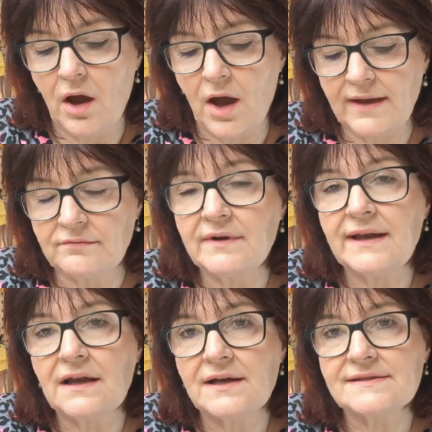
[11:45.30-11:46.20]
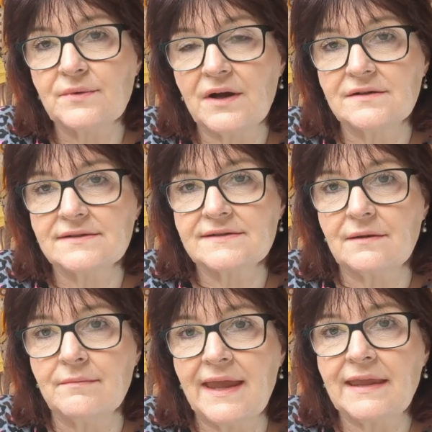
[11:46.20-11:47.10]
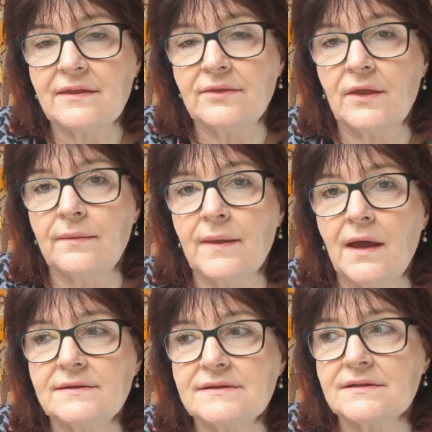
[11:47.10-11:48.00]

I realized whilst making them that